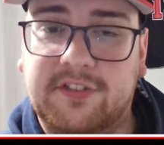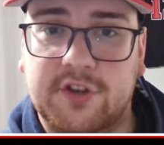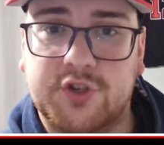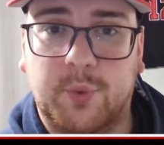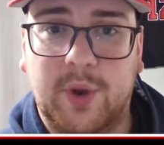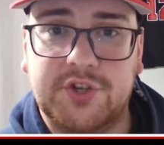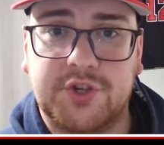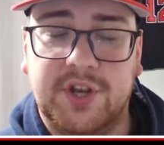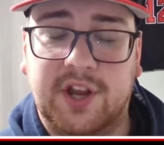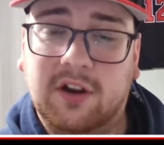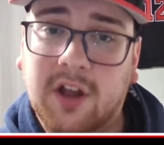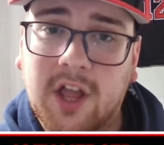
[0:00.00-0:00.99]
situation
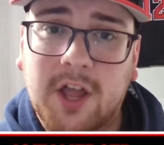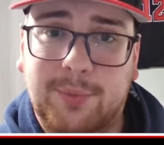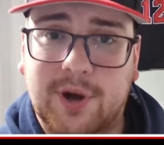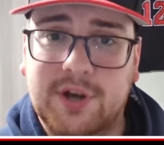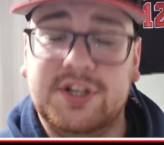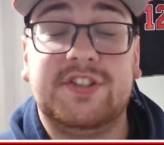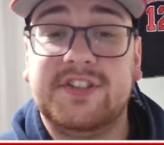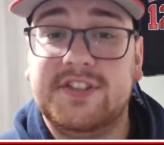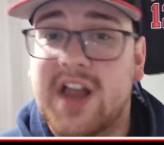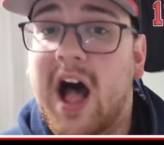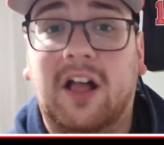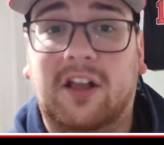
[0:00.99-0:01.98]
here. Bridges is
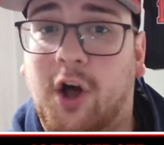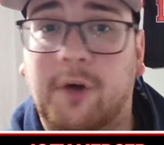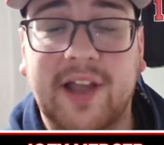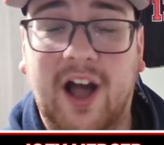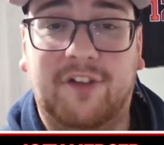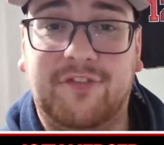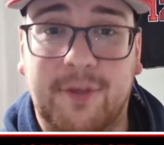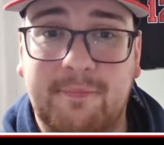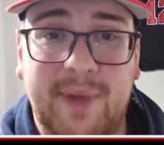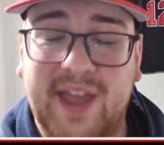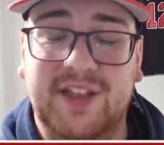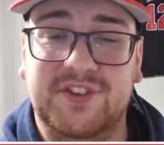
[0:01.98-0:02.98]
not coming off the
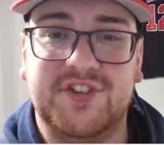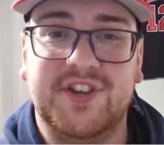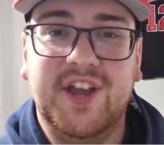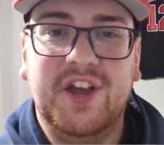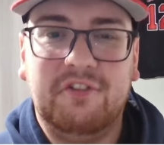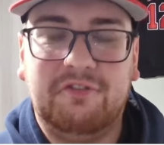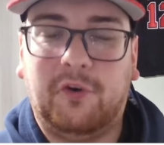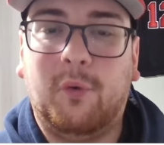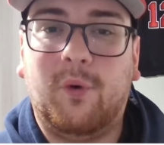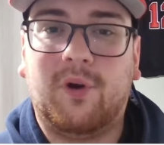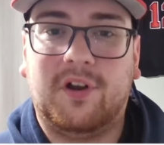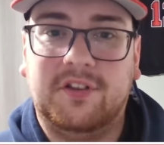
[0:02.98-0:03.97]
bench
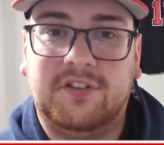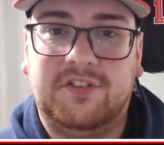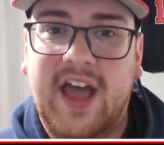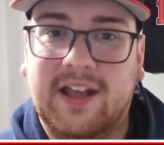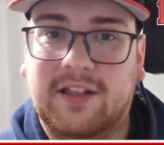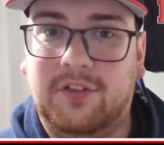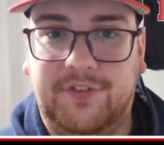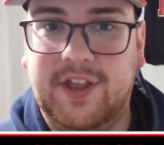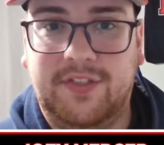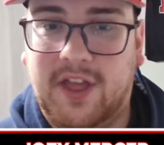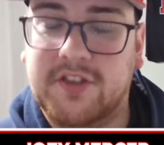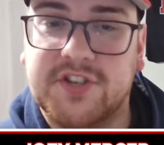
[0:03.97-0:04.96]
for Zach
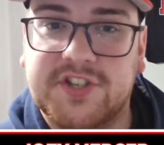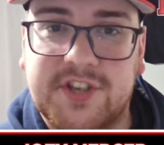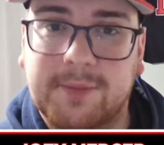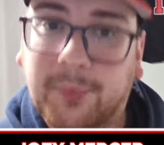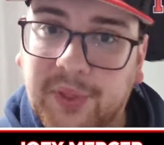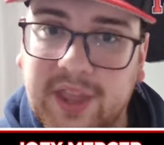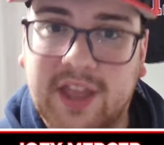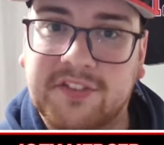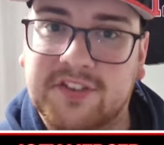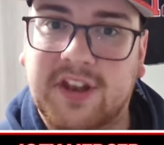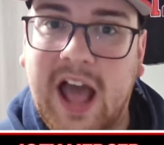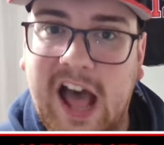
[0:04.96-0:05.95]
LaVine. That just simply
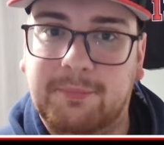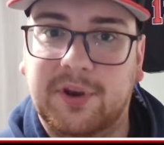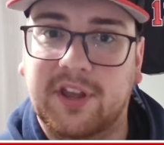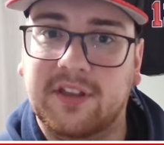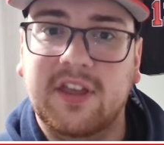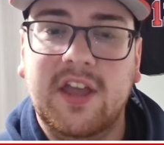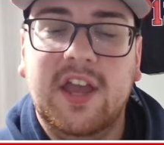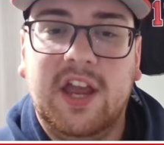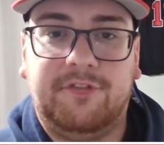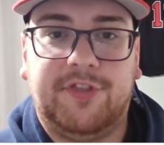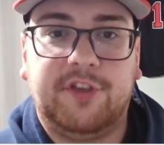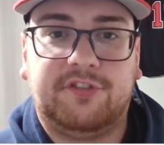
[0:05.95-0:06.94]
isn't happening.
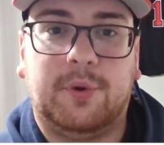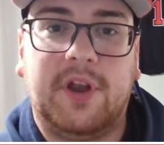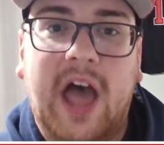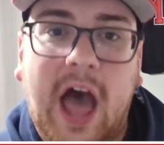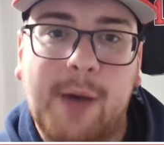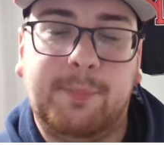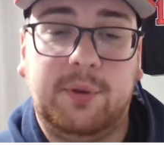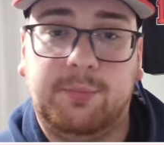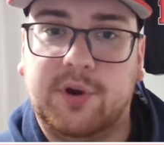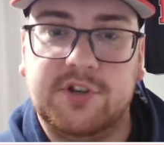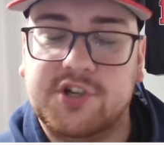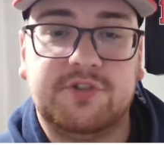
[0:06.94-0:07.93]
If this were to happen,
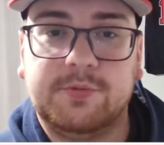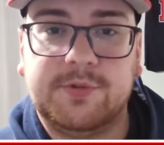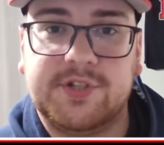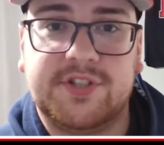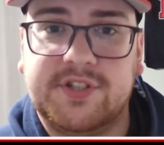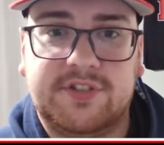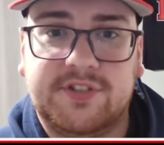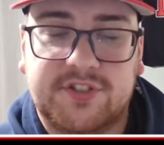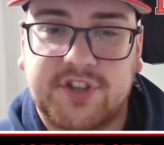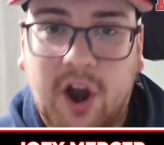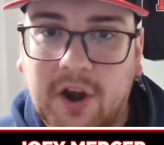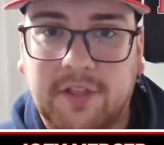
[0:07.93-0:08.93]
Bridges would just
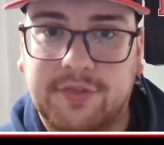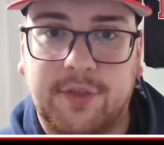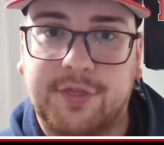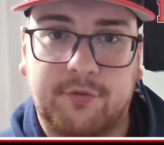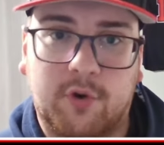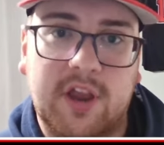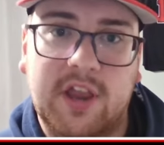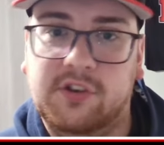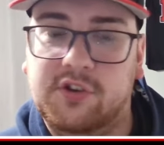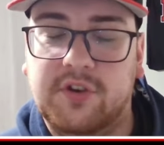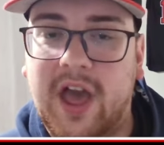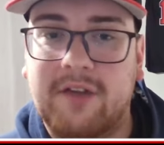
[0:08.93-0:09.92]
start at the three and
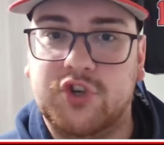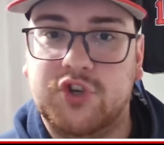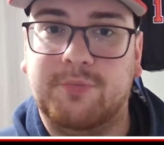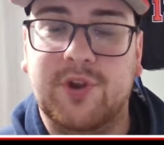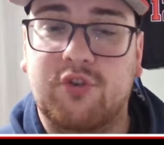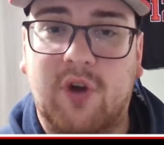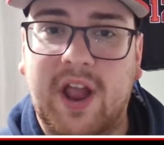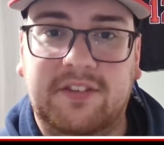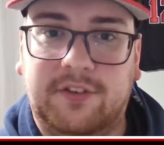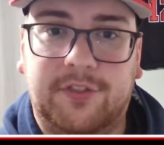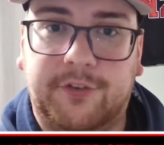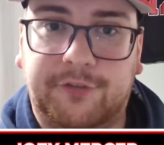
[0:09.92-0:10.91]
you'd have Jerami Grant
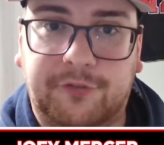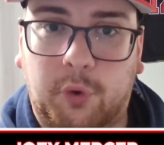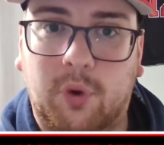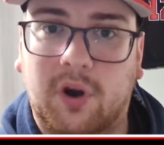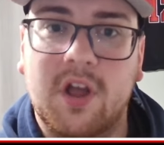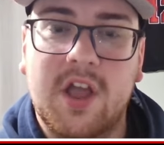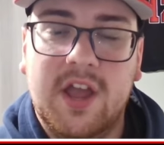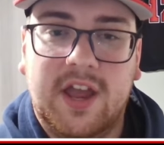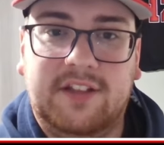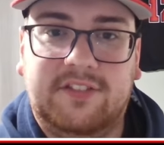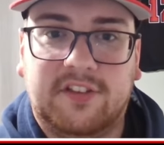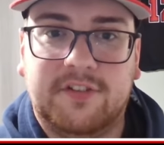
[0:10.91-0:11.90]
at the four.
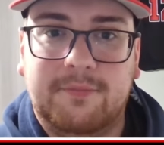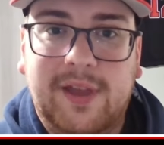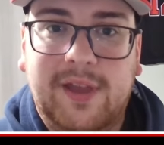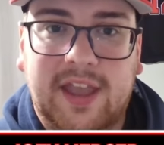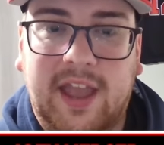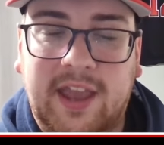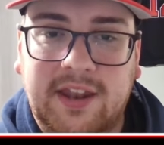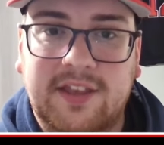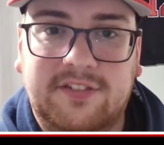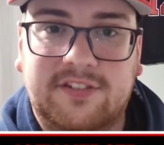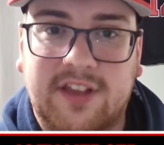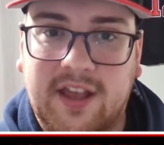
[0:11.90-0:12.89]
It doesn't make any
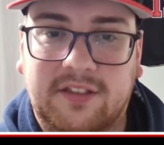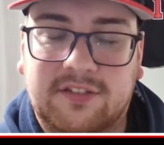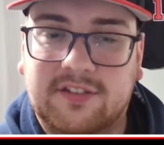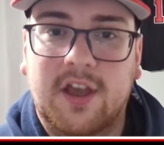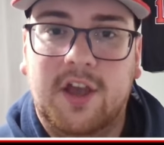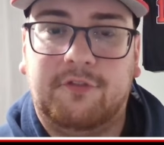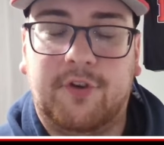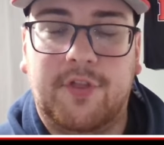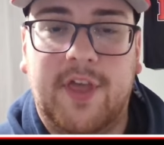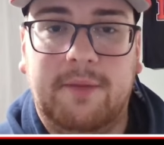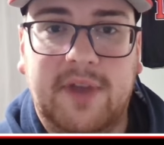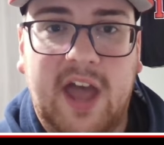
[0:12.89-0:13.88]
sense for
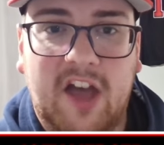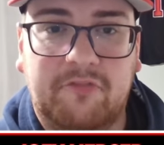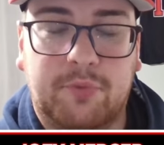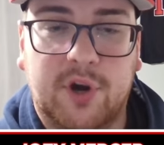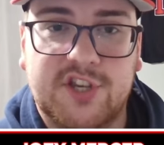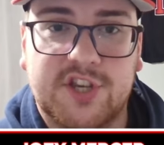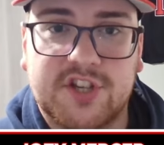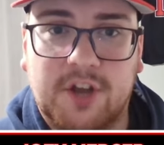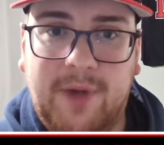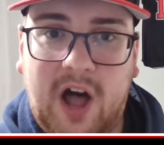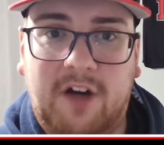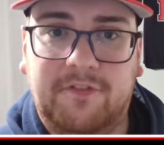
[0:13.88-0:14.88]
them to have Bridges
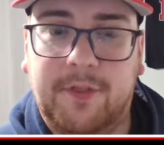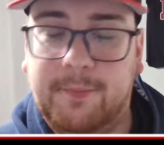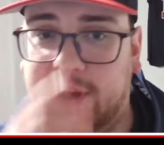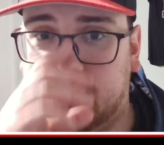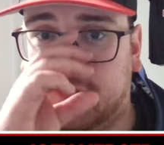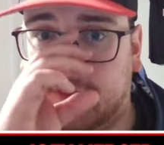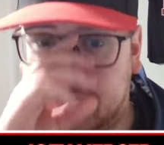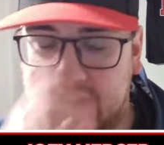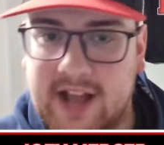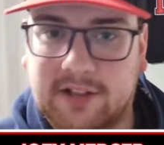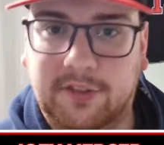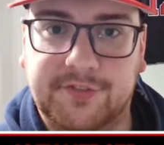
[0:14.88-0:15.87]
come off the bench for
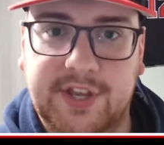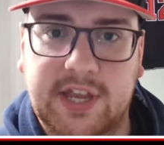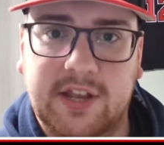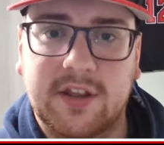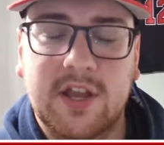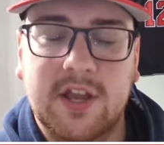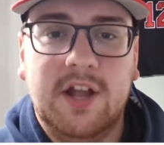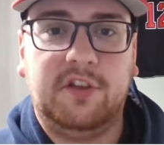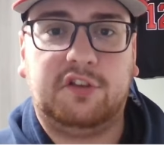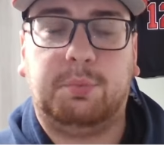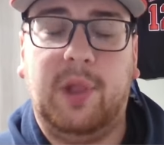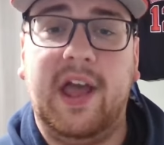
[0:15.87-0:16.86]
Zach LaVine.
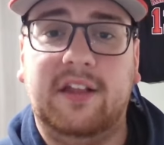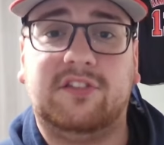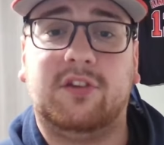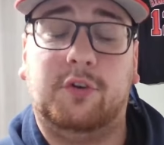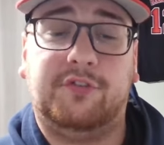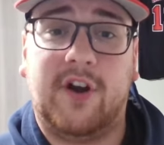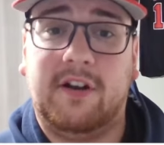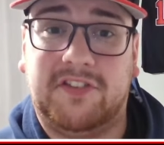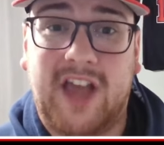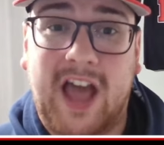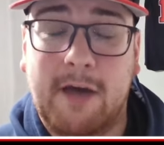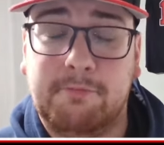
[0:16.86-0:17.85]
This plan so far is
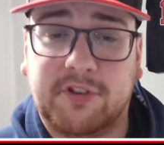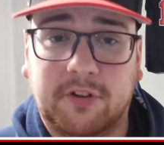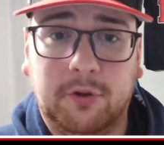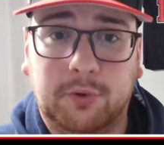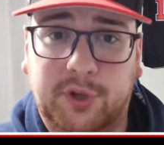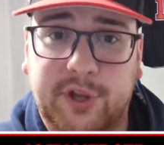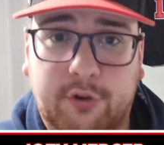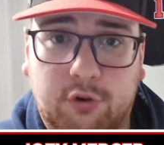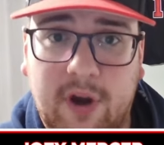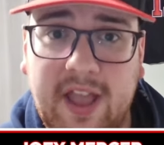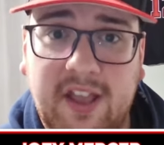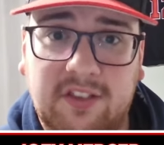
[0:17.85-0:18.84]
absolutely
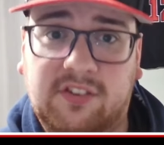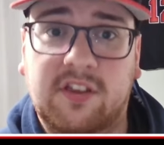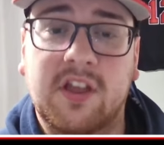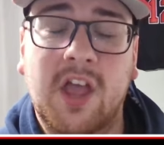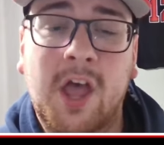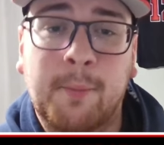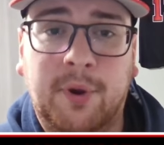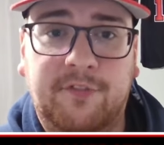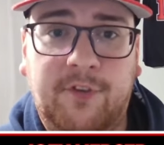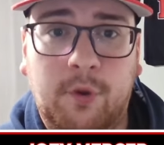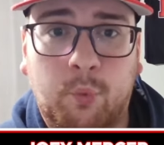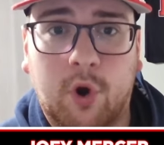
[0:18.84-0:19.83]
crazy, but
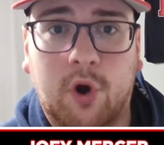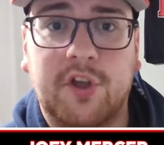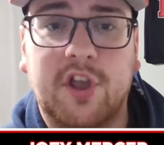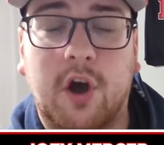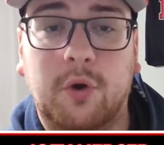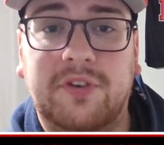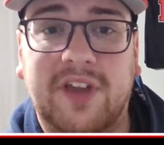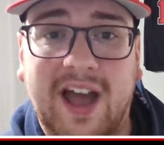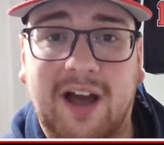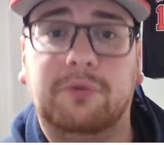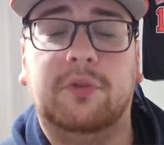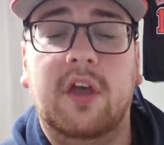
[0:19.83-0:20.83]
if it were to go
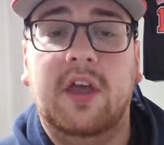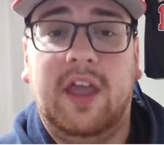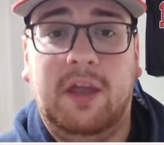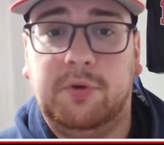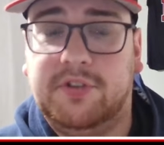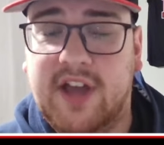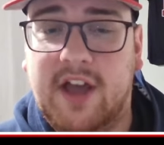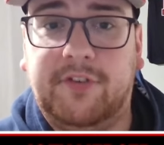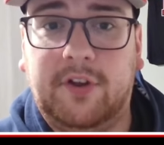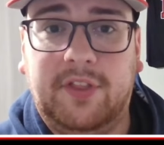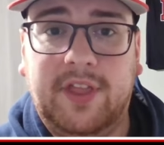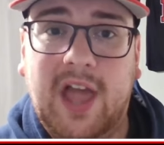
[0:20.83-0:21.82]
down, it would
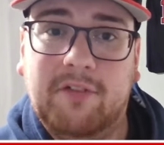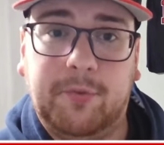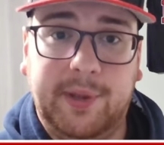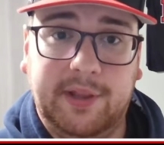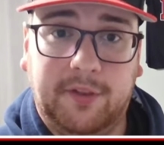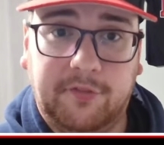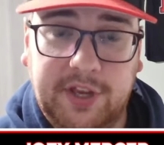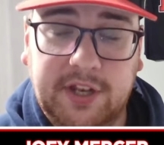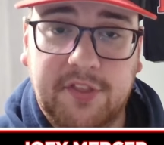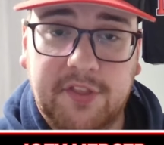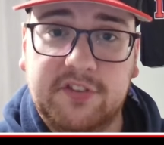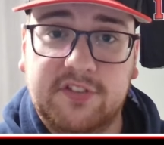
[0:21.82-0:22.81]
definitely have to be LaVine
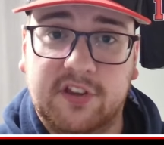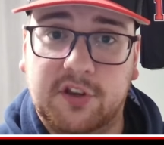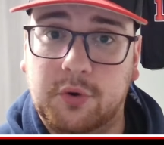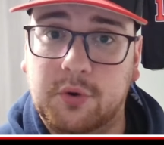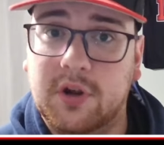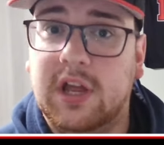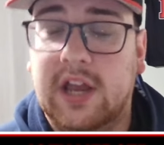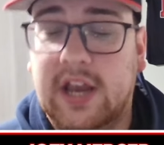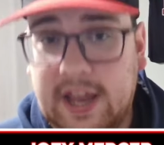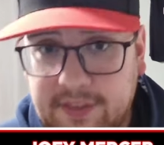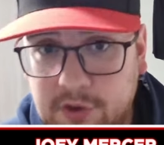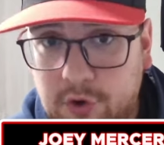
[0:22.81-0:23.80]
at the two,
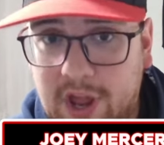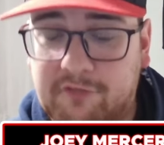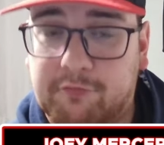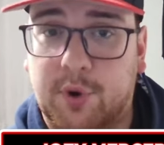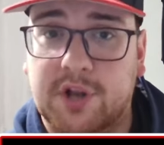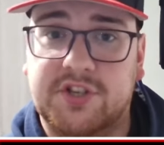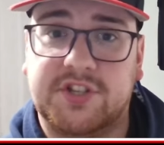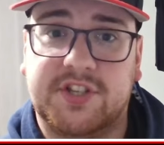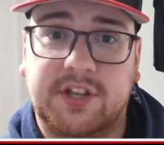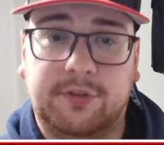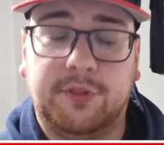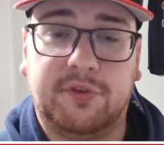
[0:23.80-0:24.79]
and then you'd have Bridges
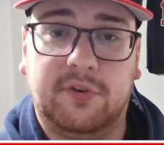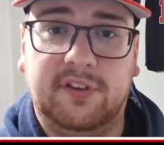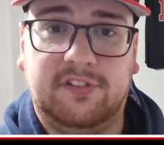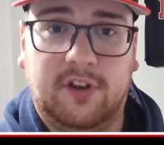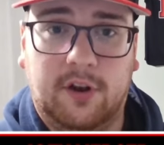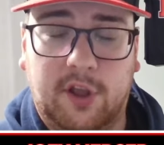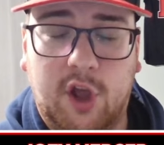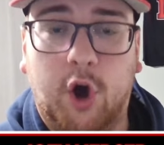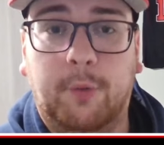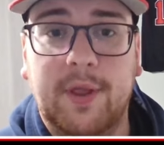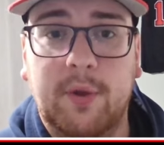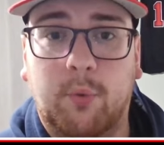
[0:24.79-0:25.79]
at the three, starting
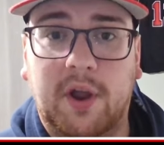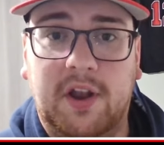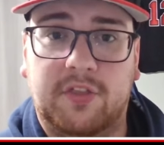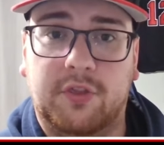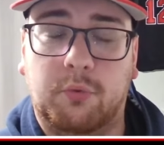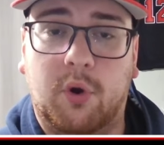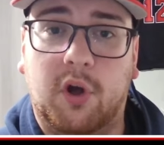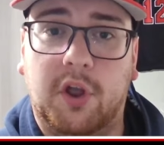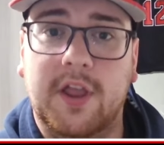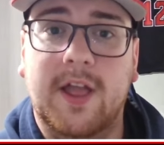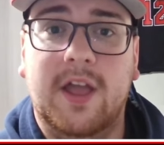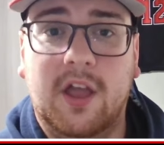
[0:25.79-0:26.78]
Coby White at the
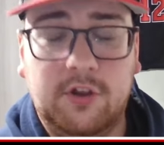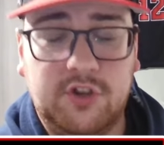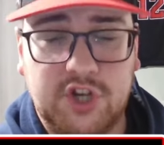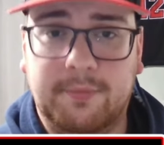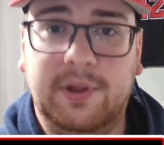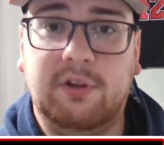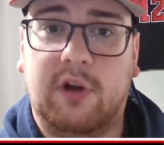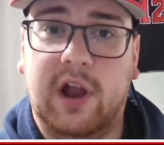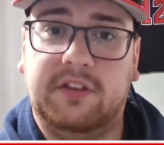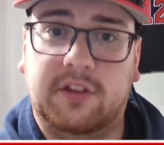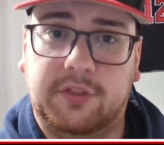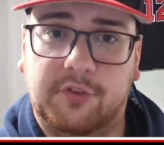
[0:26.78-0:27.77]
one, Jerami
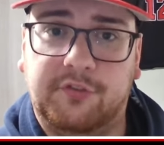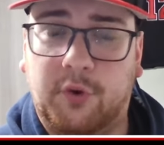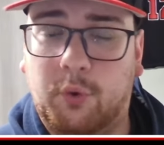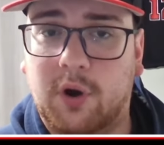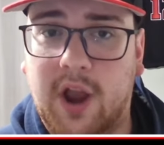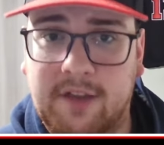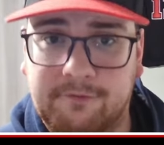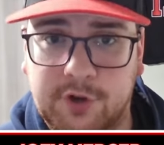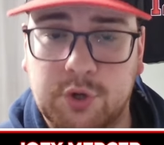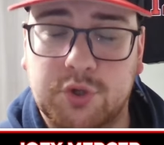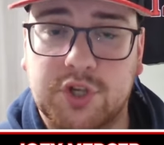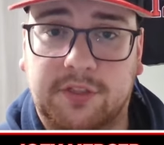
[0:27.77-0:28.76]
Grant at the four, and
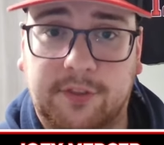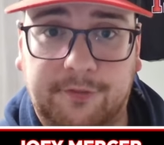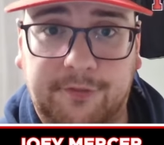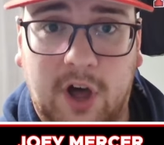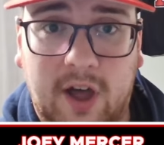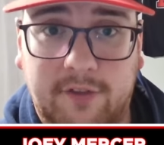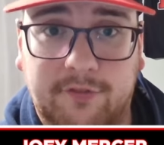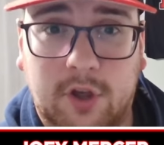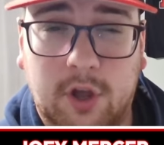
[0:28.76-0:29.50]
Vooch at the five.